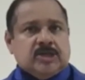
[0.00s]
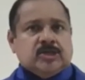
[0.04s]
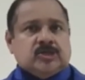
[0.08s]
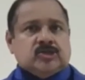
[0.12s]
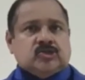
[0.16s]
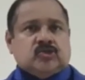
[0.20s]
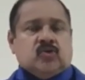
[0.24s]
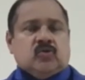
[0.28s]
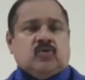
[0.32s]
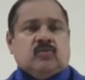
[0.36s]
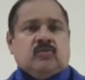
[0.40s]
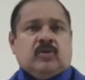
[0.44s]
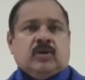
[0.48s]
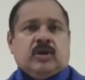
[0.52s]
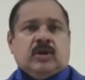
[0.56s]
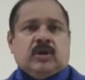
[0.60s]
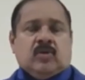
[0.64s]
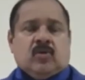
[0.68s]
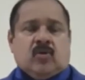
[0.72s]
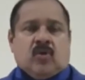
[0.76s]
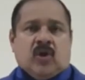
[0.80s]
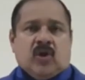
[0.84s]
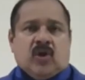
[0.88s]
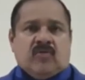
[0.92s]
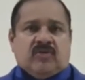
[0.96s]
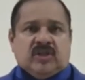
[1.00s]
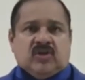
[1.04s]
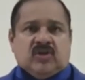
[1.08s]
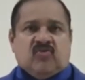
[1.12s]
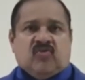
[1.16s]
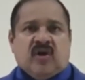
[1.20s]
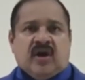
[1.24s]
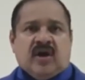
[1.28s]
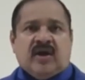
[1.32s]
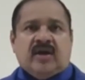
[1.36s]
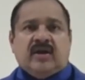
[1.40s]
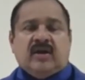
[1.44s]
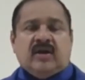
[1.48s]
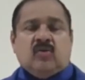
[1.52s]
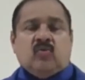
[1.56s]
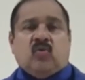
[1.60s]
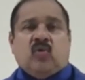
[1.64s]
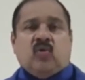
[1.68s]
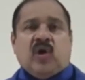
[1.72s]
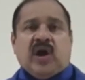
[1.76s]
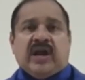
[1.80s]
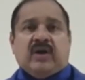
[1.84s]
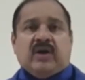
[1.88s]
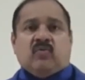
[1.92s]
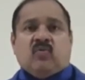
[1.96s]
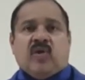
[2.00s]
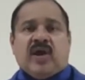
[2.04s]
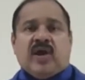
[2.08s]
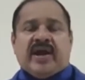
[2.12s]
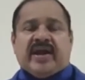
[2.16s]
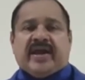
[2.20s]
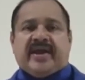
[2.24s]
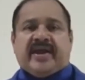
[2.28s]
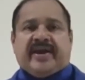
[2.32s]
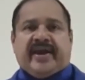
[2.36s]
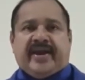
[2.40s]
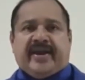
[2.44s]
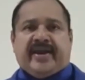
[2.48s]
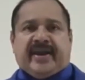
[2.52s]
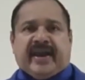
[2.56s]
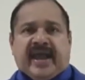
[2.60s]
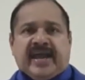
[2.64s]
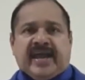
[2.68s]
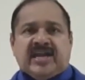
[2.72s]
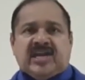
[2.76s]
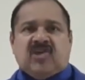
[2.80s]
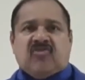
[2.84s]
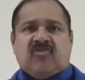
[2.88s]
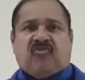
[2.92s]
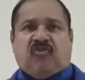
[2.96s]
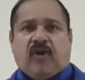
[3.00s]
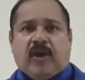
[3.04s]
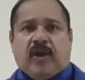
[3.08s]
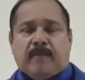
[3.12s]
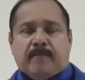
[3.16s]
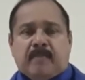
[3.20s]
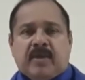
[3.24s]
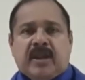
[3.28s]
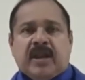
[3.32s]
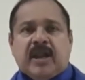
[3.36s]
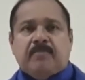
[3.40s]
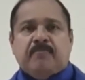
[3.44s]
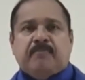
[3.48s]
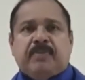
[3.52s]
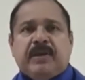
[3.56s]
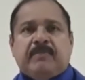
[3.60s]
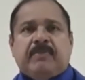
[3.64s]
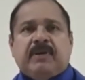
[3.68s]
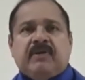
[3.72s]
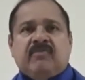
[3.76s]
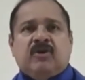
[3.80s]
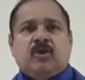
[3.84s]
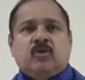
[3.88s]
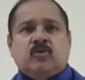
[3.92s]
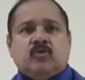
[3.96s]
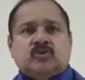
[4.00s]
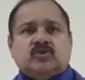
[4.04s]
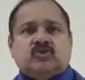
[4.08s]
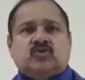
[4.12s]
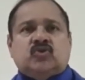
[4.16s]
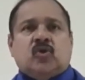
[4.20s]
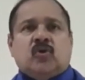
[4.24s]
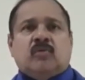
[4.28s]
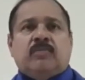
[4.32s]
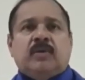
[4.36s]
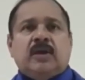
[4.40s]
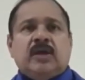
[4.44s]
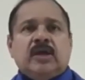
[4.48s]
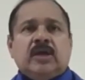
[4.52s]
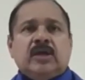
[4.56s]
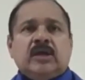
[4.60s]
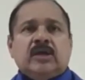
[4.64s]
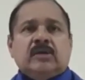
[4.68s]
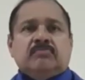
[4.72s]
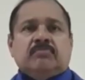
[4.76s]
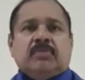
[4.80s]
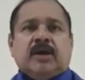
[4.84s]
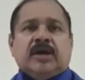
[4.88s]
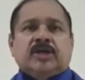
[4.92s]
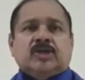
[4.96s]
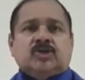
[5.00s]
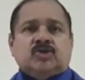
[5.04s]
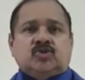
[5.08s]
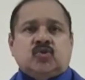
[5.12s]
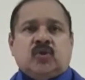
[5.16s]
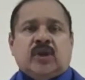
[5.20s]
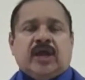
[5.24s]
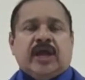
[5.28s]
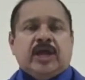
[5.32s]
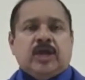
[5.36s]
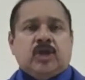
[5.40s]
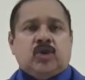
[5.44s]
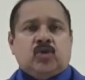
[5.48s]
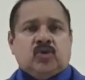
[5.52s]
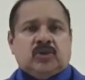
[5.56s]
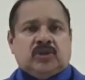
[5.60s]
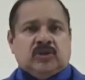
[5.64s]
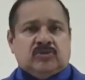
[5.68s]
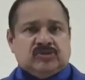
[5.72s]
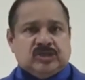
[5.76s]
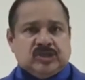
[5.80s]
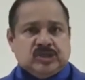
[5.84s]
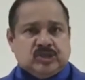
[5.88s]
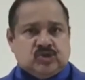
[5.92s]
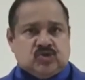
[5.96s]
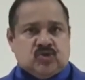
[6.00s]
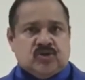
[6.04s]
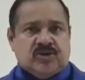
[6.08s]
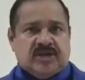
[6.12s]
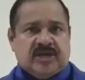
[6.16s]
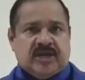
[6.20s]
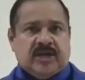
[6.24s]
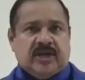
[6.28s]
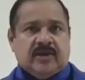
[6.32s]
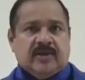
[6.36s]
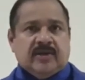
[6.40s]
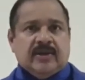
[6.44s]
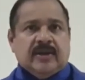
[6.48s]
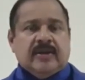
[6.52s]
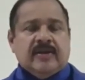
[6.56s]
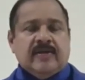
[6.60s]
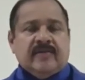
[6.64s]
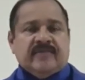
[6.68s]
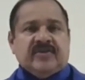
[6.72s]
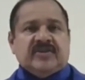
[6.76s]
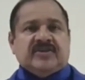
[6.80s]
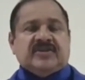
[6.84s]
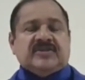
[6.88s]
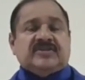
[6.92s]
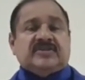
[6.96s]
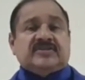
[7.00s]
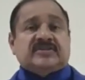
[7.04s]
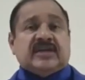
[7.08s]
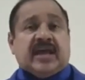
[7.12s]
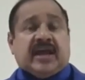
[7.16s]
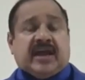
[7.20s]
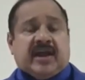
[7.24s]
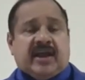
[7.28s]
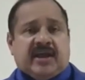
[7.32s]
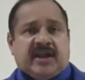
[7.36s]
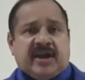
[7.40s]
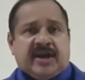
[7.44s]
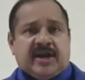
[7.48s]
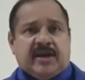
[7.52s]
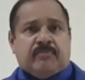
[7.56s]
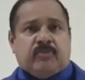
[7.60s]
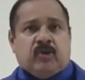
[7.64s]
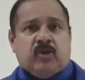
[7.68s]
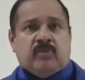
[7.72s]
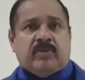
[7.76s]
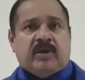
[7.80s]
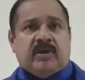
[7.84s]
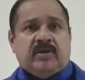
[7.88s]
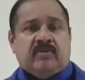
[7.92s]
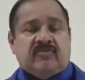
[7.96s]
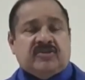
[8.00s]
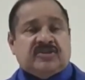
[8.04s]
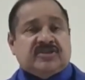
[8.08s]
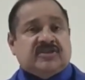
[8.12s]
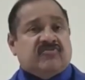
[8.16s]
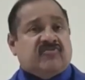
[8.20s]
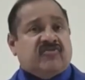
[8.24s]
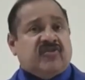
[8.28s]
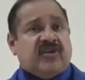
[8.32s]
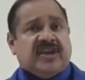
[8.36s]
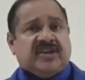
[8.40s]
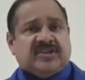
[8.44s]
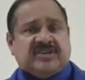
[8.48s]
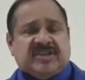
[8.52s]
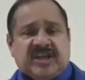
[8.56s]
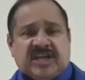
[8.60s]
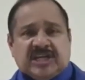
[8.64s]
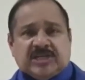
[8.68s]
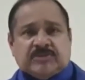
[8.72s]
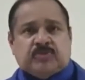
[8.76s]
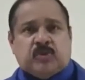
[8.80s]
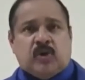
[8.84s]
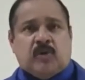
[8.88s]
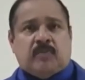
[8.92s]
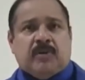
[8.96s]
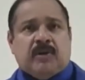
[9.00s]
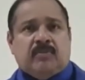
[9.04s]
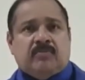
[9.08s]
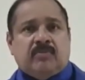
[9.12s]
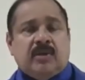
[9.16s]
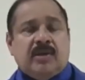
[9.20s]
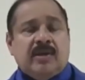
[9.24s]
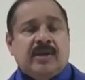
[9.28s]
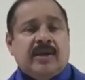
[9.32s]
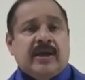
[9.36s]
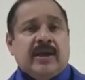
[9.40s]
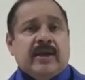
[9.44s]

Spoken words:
So all over the world, 195 million people will lose job by July 2020 This is cyclical unemployment. It's a very serious problem.